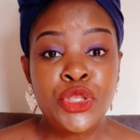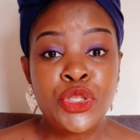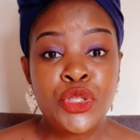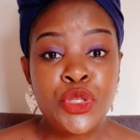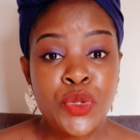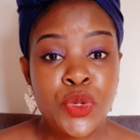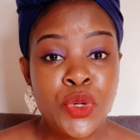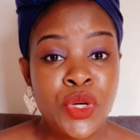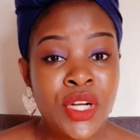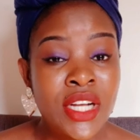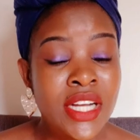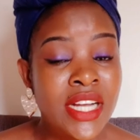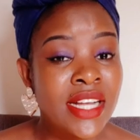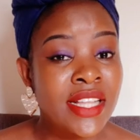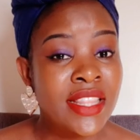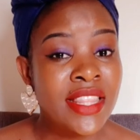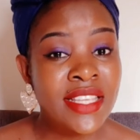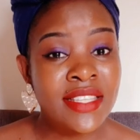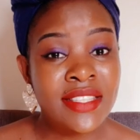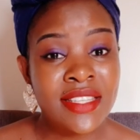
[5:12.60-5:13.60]
took
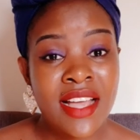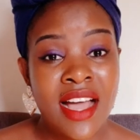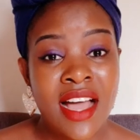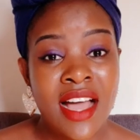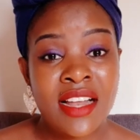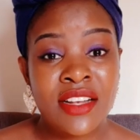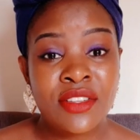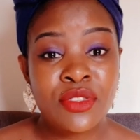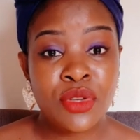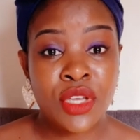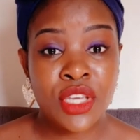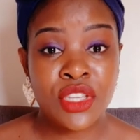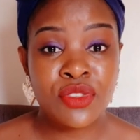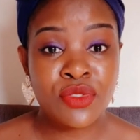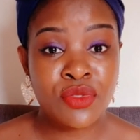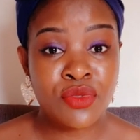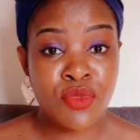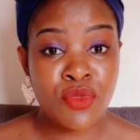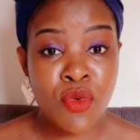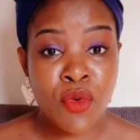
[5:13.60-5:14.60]
this girl to
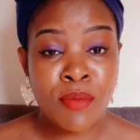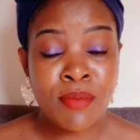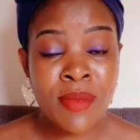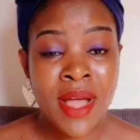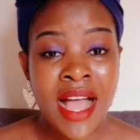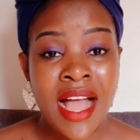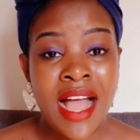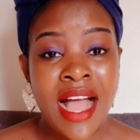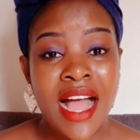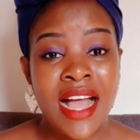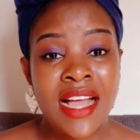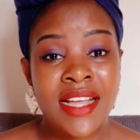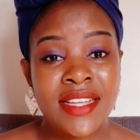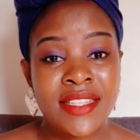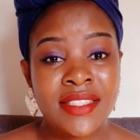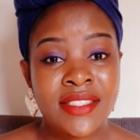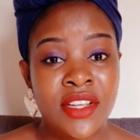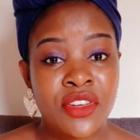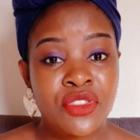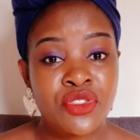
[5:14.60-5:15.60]
his room
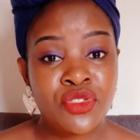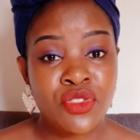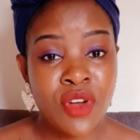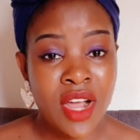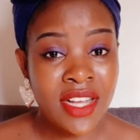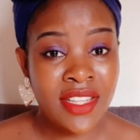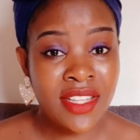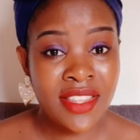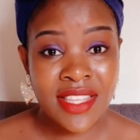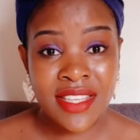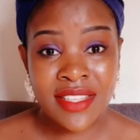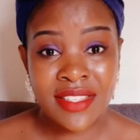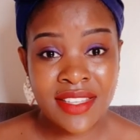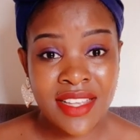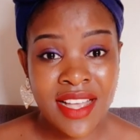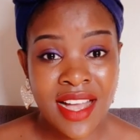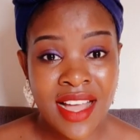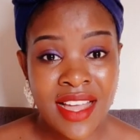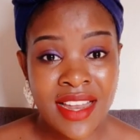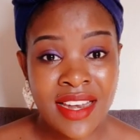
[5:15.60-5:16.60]
and dragged this
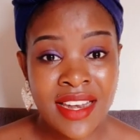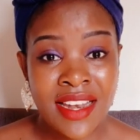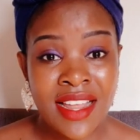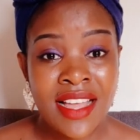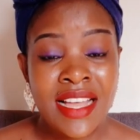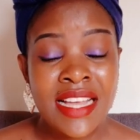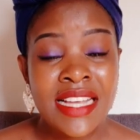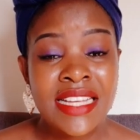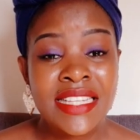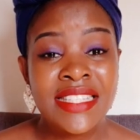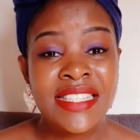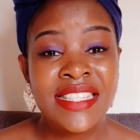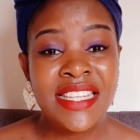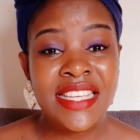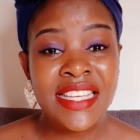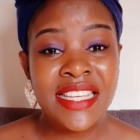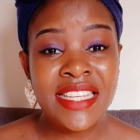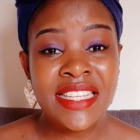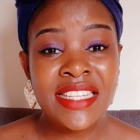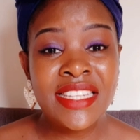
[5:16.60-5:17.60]
girl,
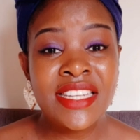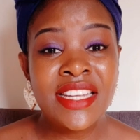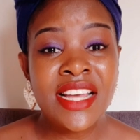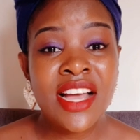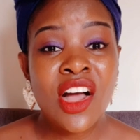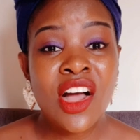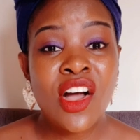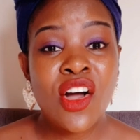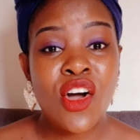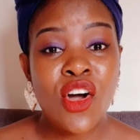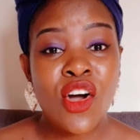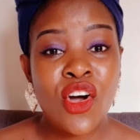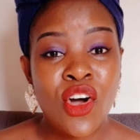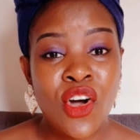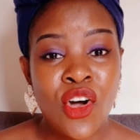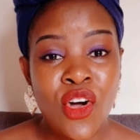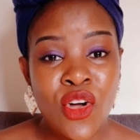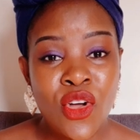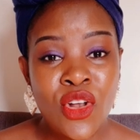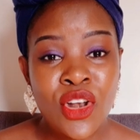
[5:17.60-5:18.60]
did
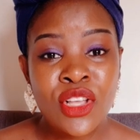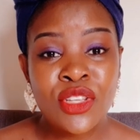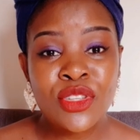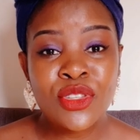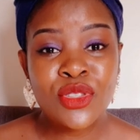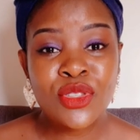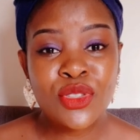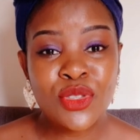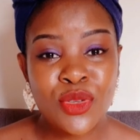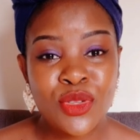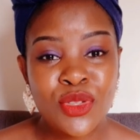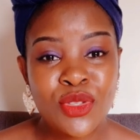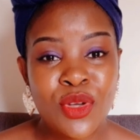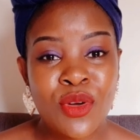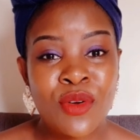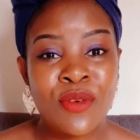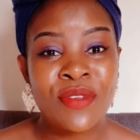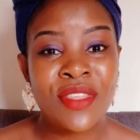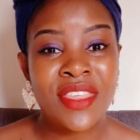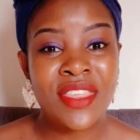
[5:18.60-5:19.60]
all sorts
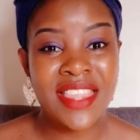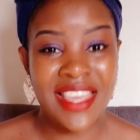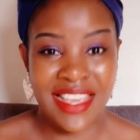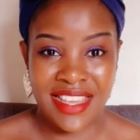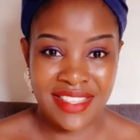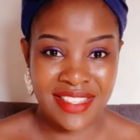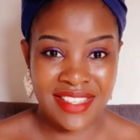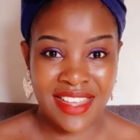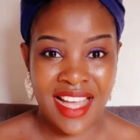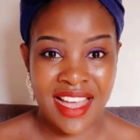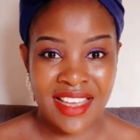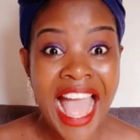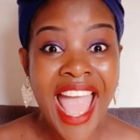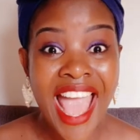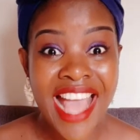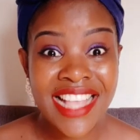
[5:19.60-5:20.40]
of things, guys.